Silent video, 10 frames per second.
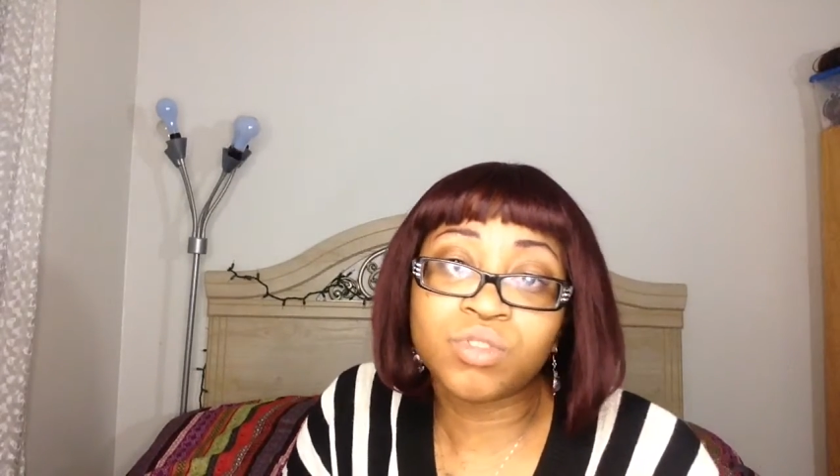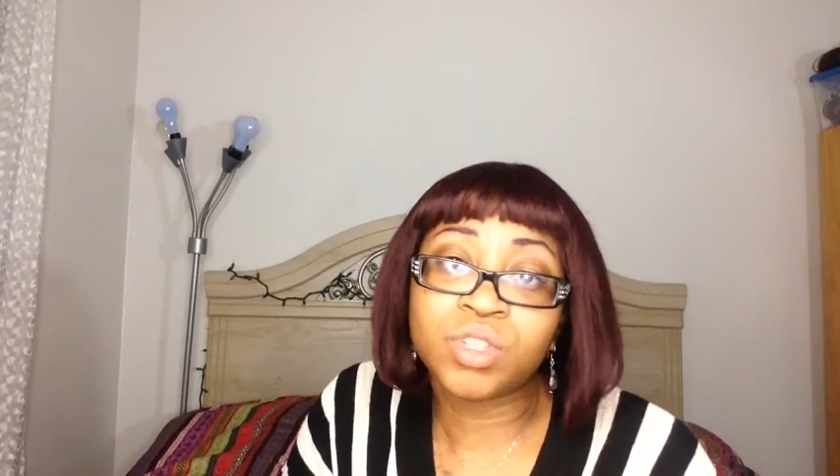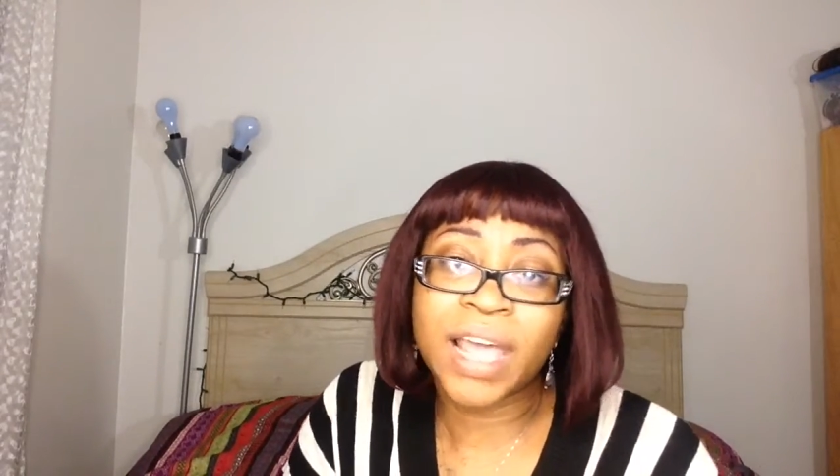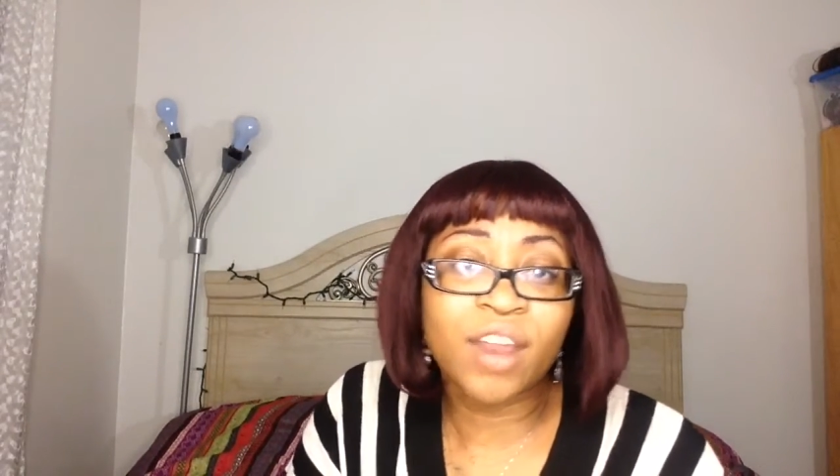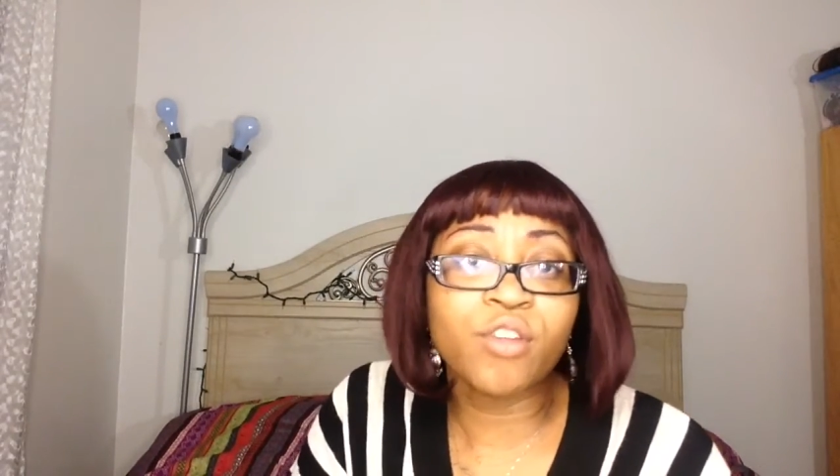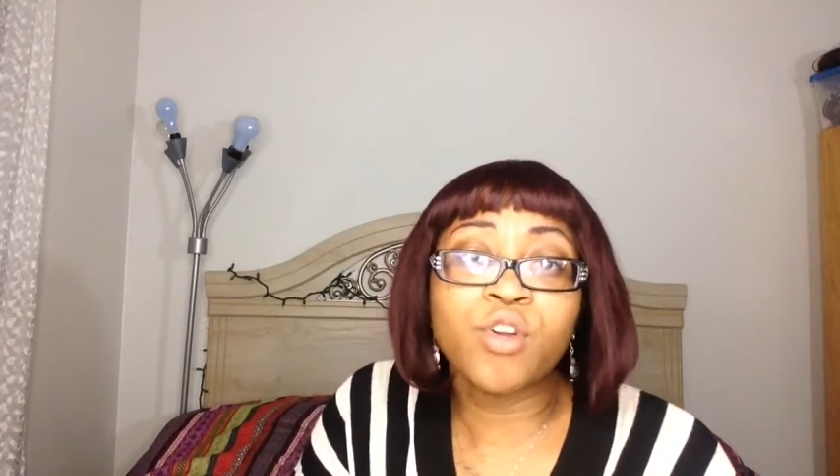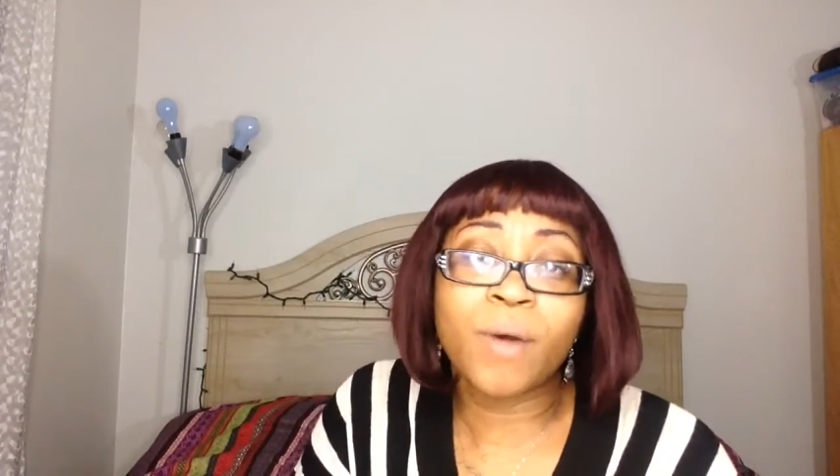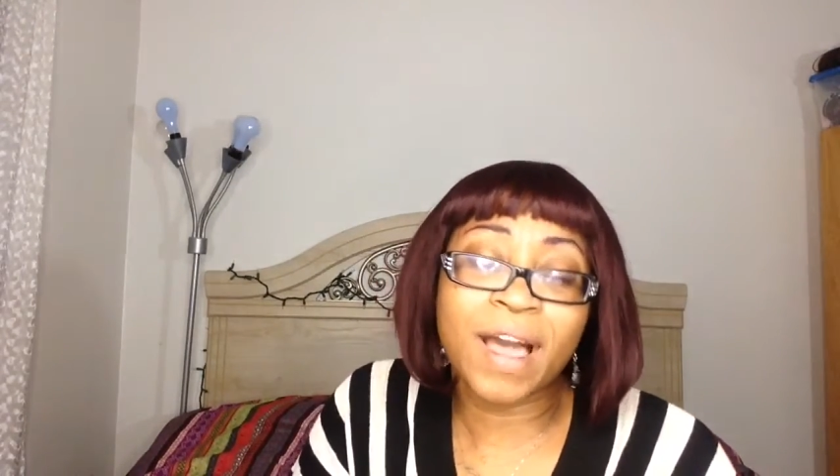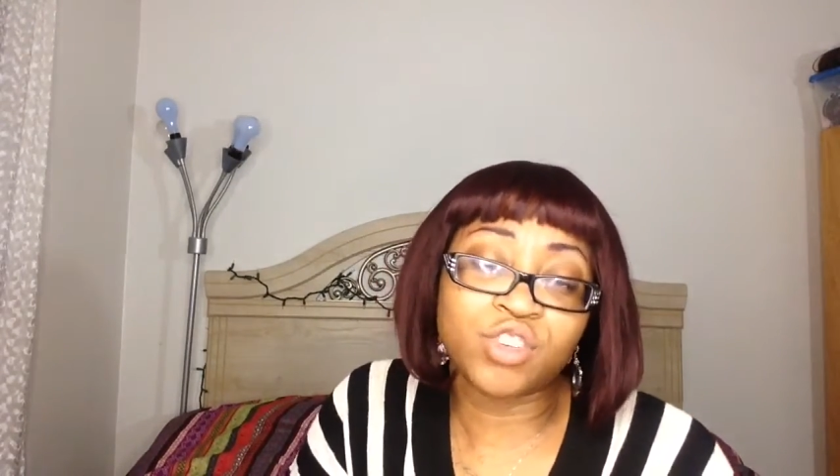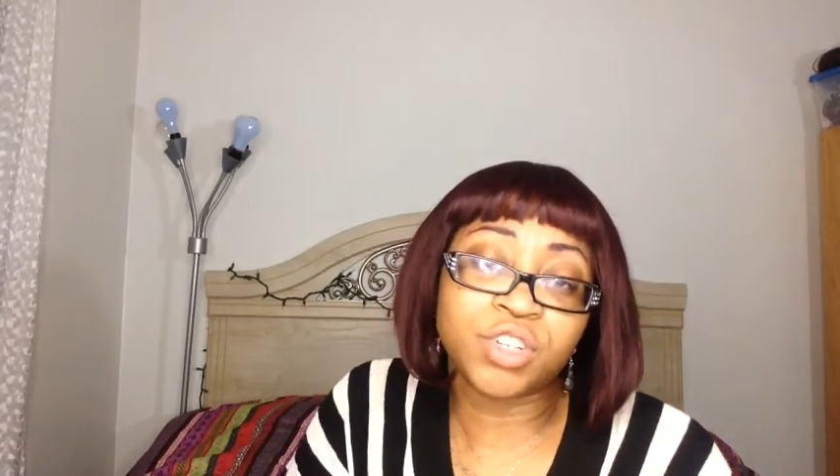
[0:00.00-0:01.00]
let her know
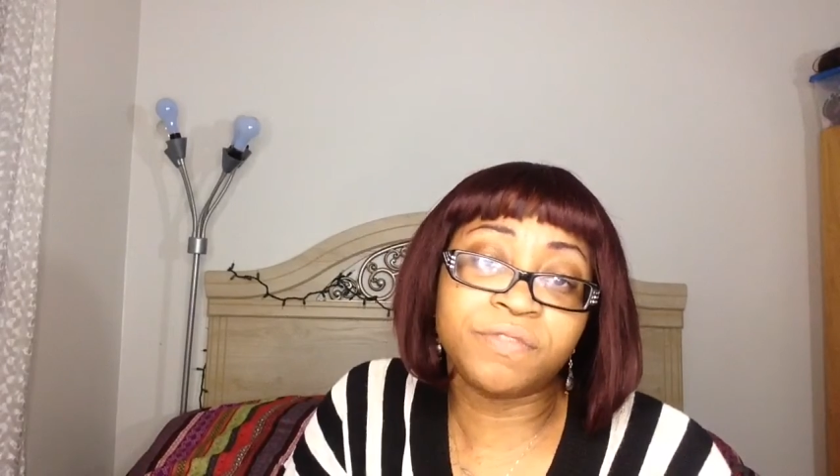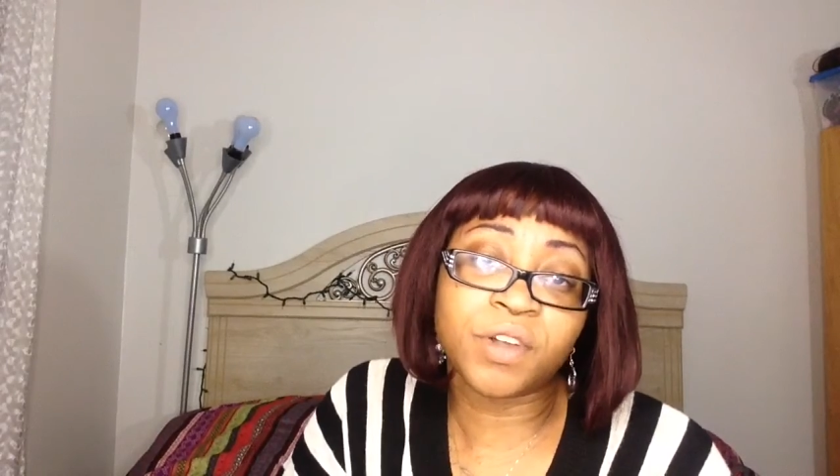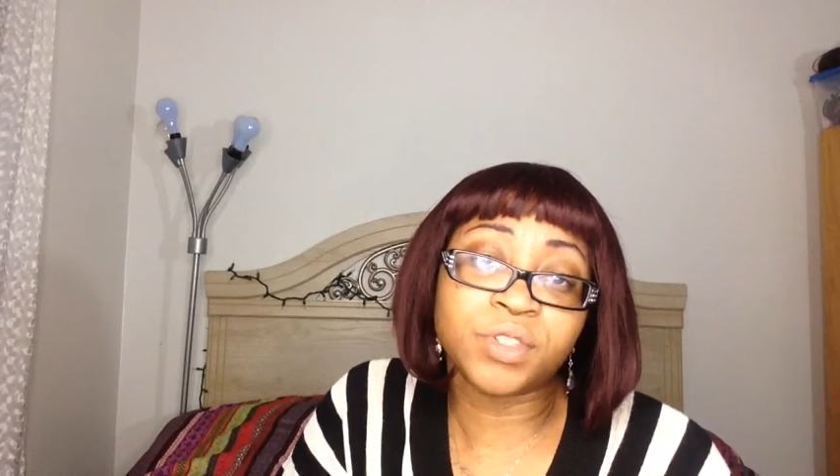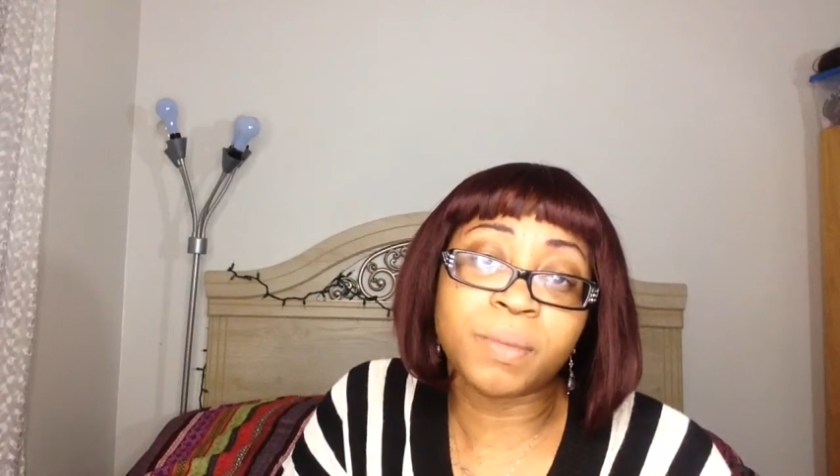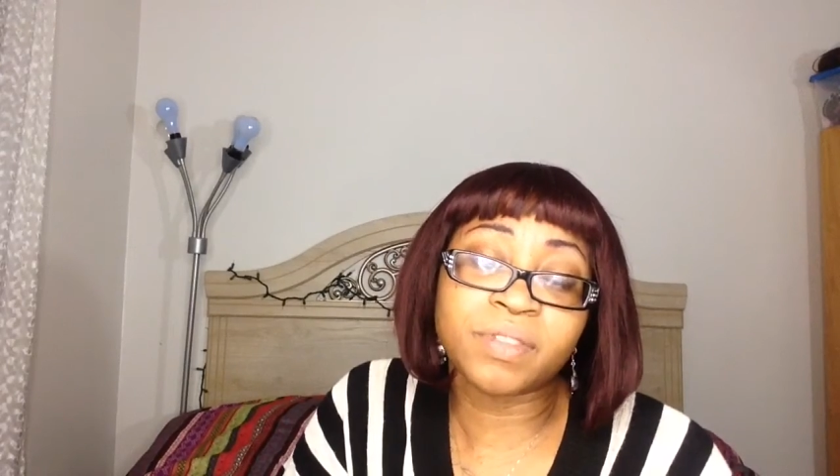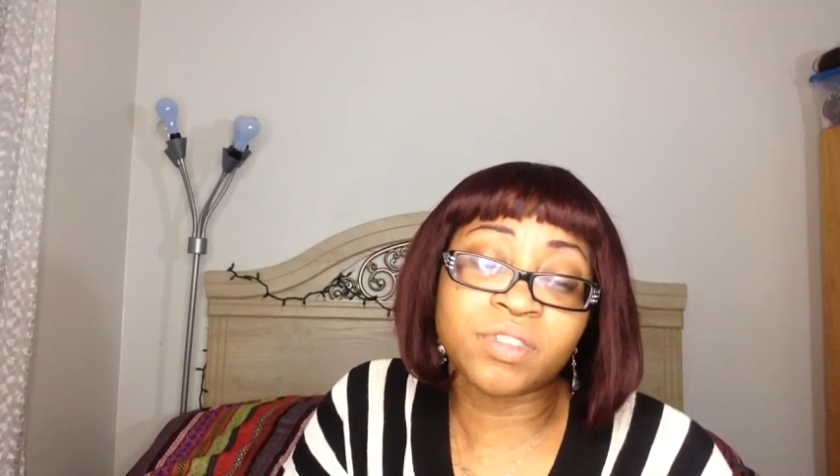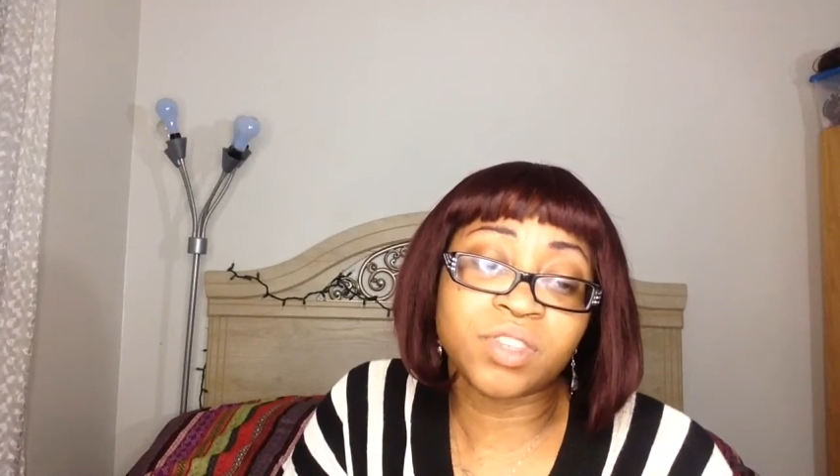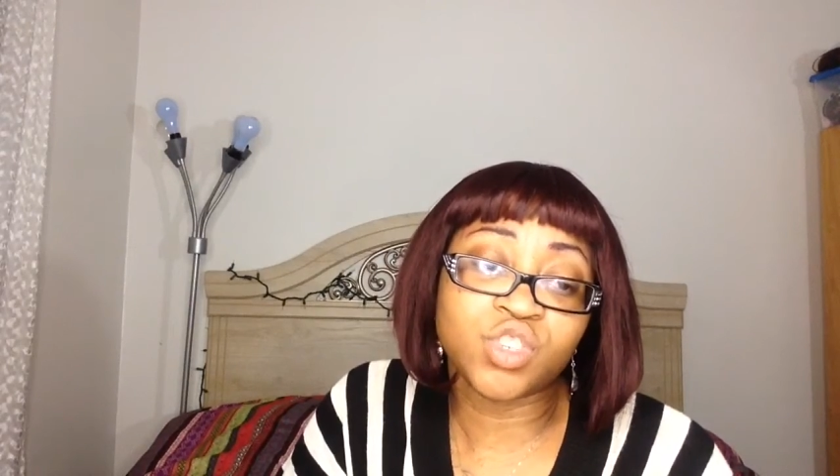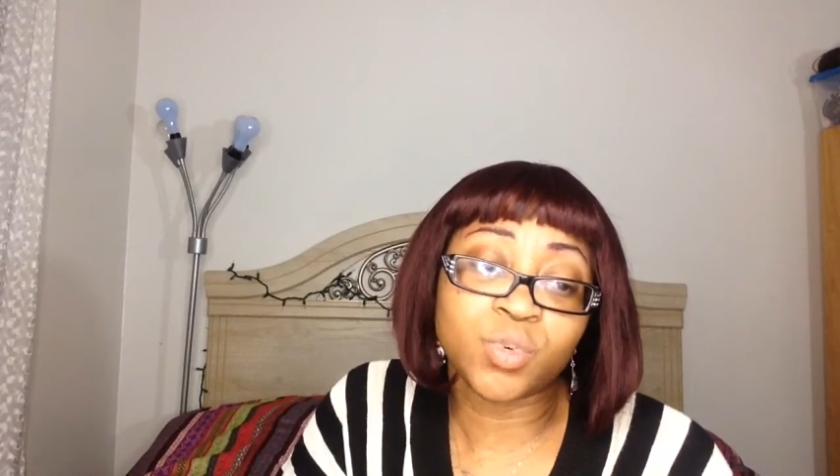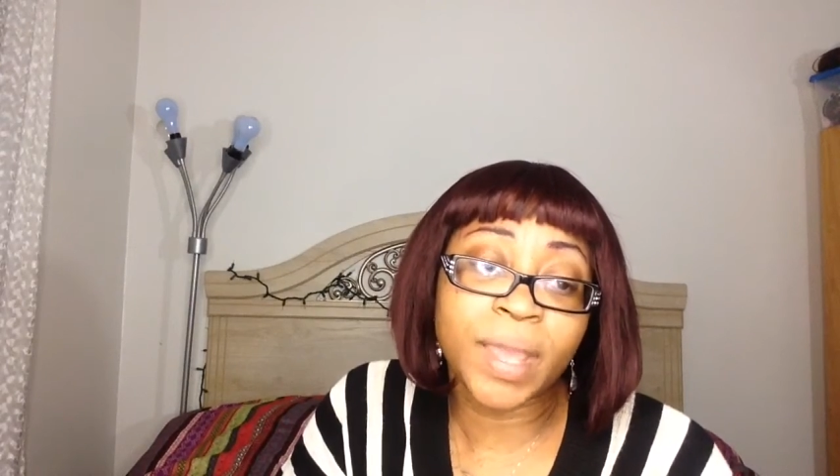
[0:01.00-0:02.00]
how she felt about the
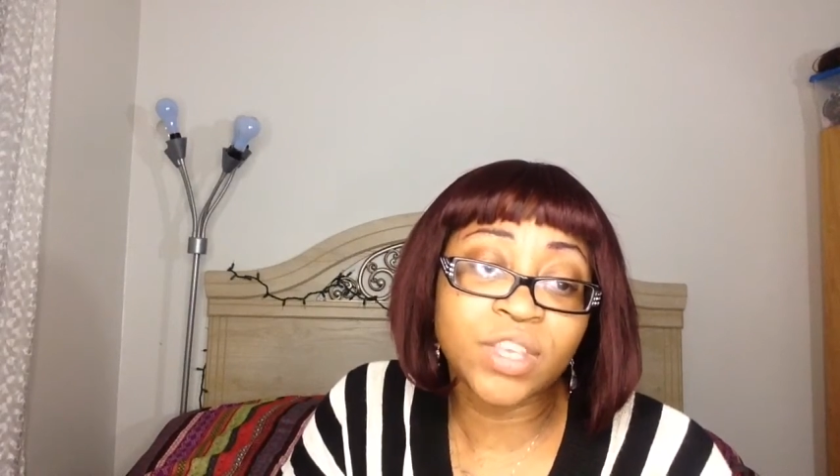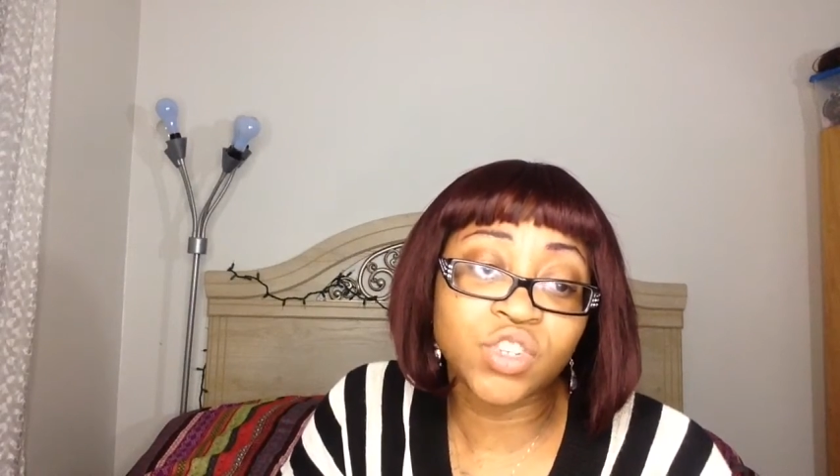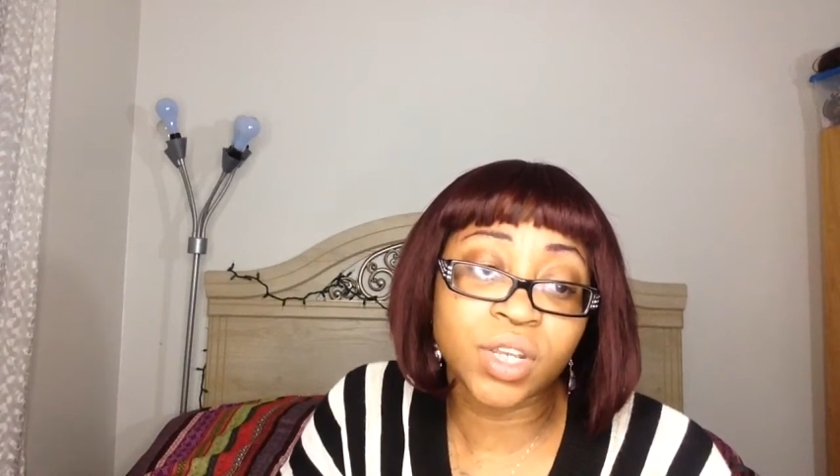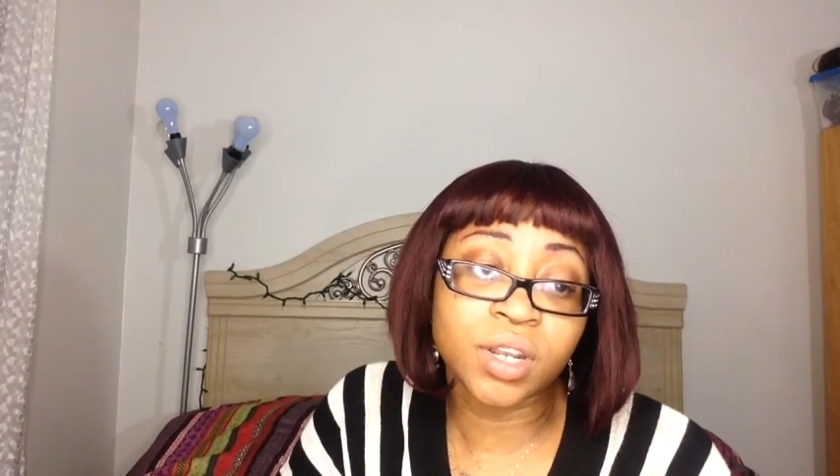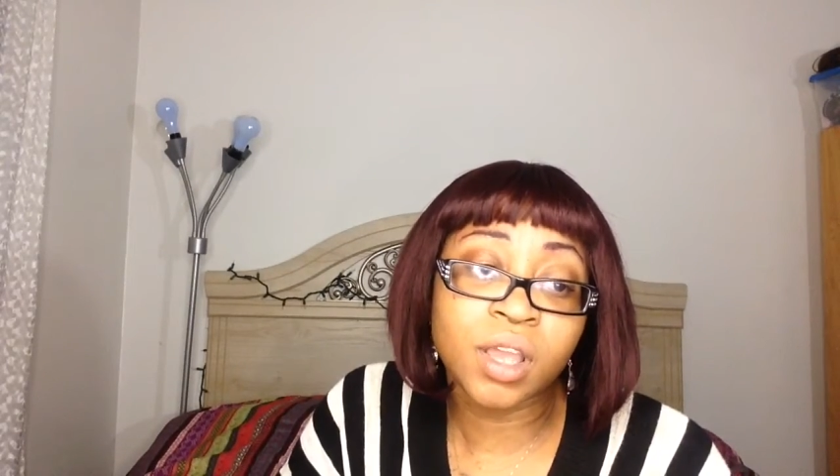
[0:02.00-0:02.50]
situation.